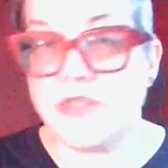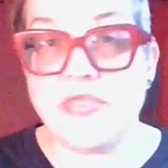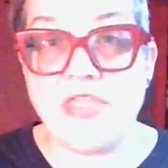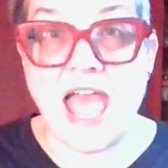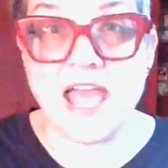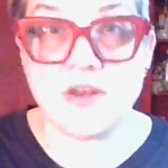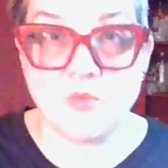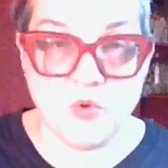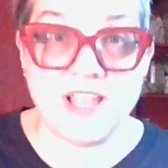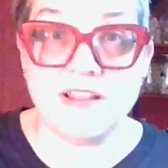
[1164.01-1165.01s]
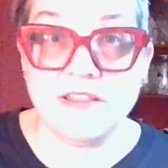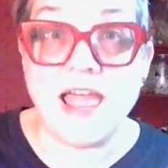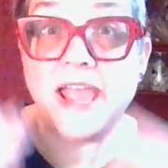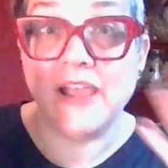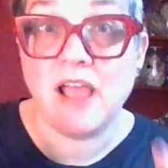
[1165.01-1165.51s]
that will
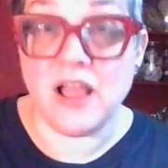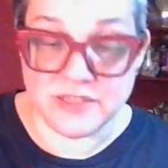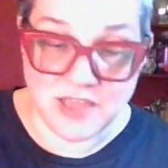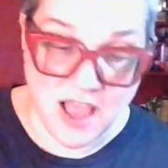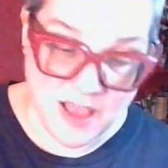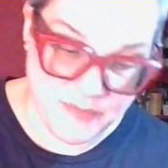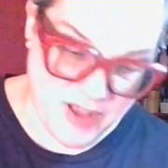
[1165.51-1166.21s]
lay on top